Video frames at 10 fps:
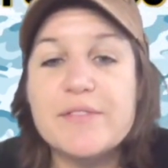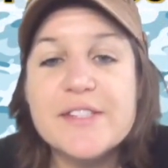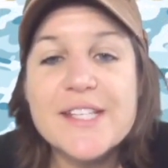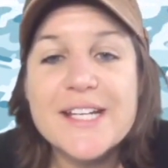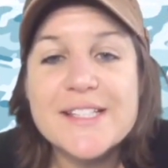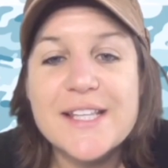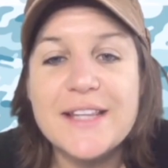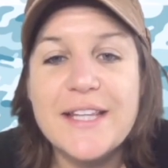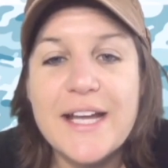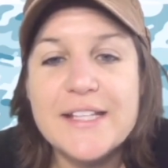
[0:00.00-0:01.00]
six
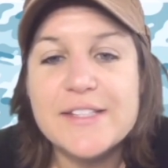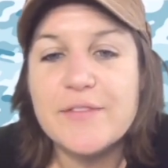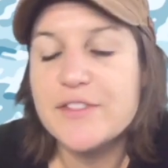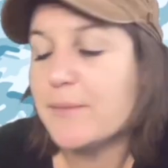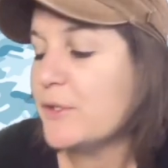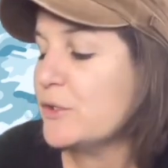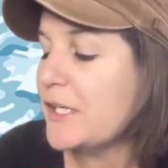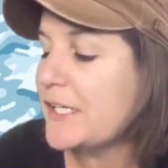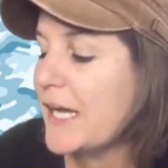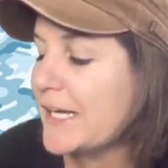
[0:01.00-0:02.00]
lines of
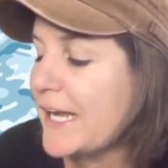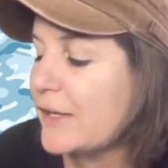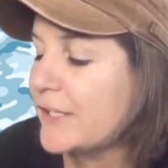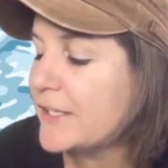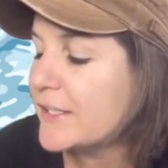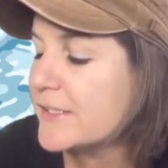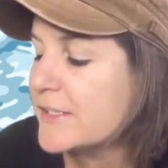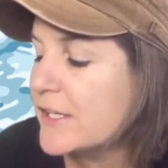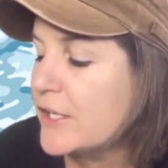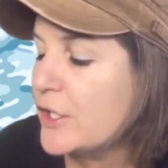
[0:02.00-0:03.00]
symmetry, not counting
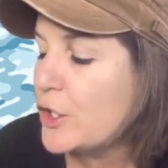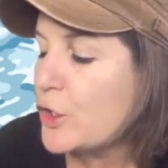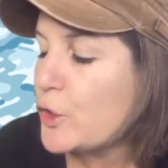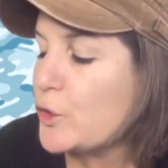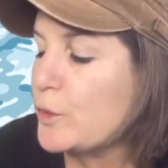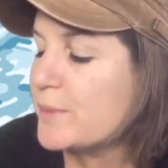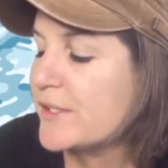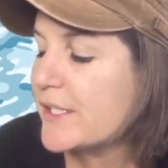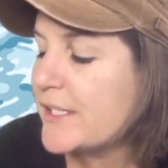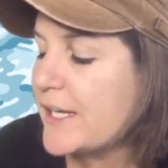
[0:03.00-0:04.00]
this
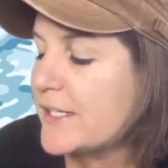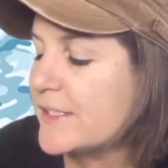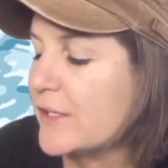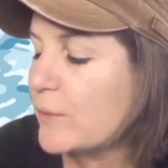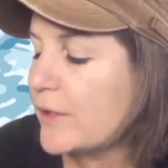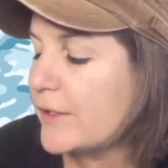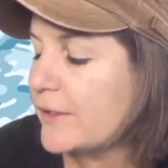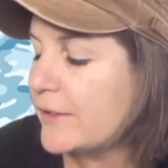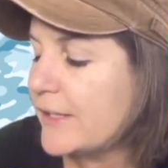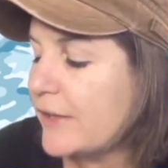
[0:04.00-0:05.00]
oopsa daisy
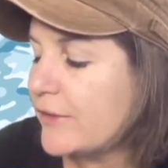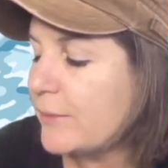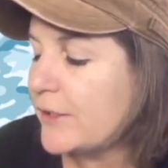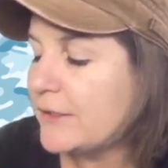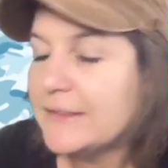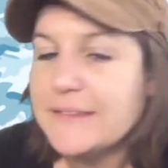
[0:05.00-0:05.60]
one down the middle.